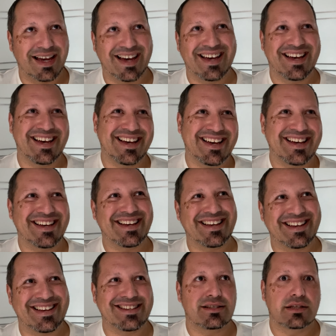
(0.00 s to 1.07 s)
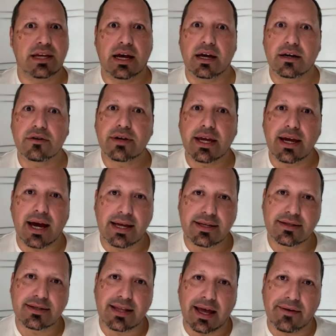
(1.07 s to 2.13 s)
yeah, okay, I
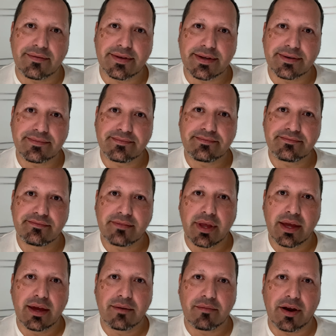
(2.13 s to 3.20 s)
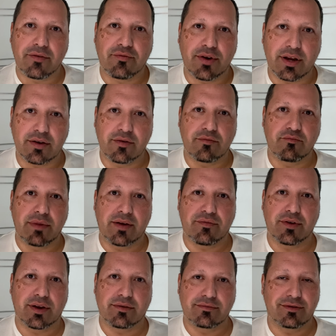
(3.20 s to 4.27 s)
just laughed. My freak, my
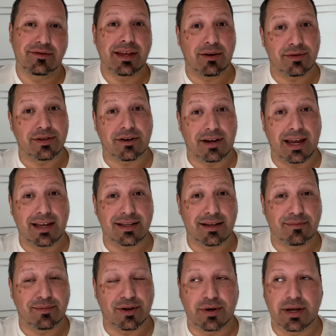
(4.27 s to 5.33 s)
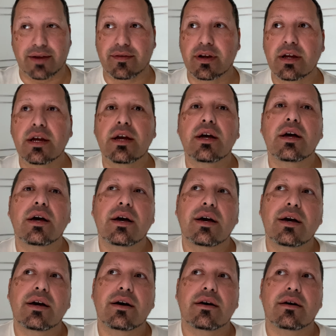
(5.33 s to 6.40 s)
freak, well, that was sarcastic, but whatever.
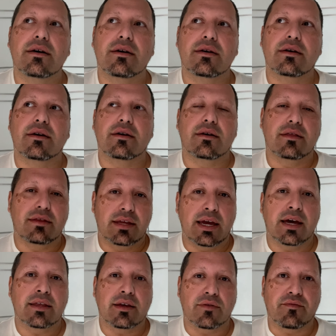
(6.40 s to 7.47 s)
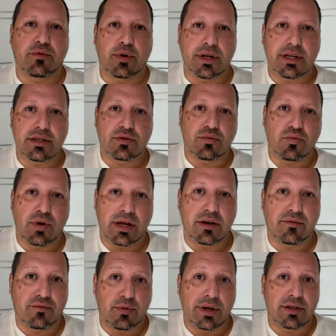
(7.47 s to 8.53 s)
Yeah, the quickest way to
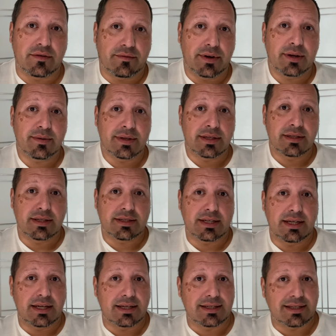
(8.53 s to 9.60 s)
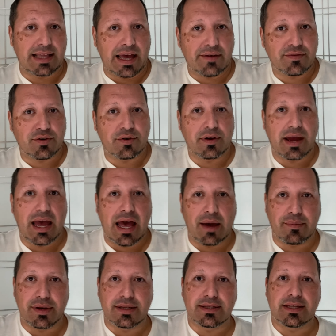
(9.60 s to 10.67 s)
raise your frequency is laughter,
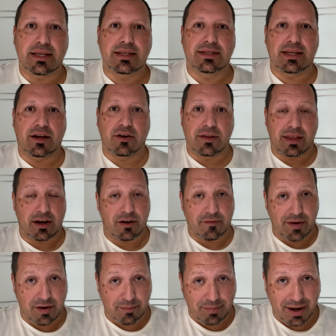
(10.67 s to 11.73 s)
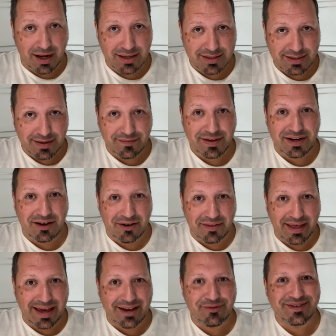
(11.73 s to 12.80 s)
happiness, things that are, that are very positive and all
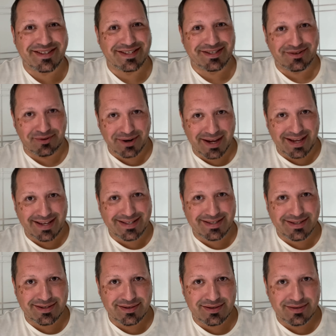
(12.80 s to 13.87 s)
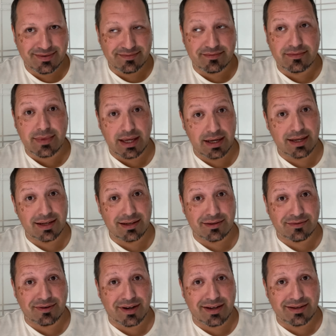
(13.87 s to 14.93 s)
that, which is great. And it is
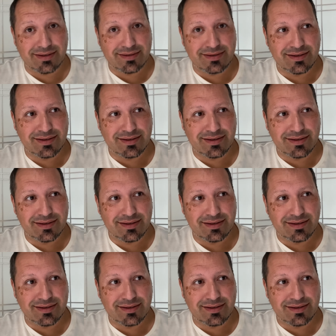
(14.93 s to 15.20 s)
great.